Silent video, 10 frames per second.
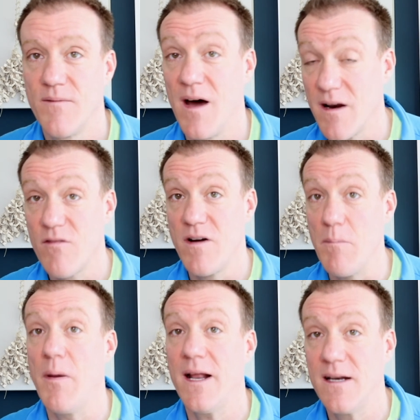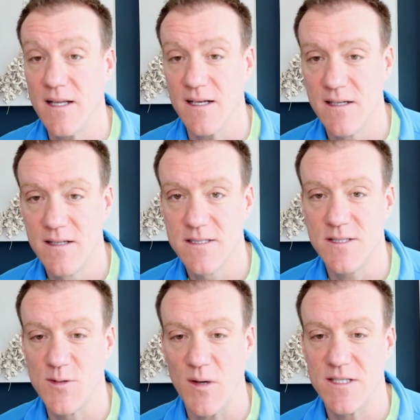another impending
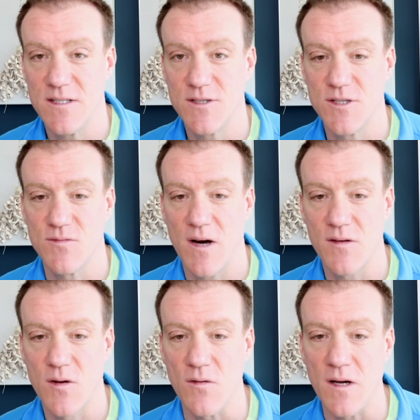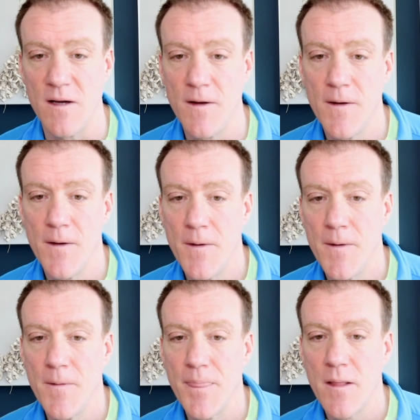situation that's just around the corner.
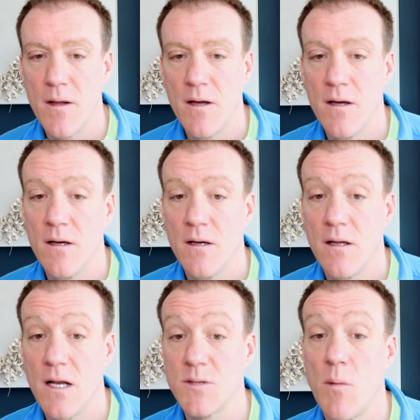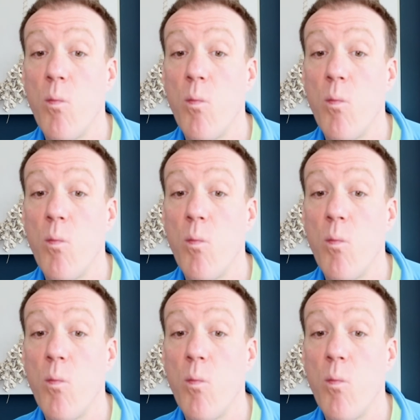Last one.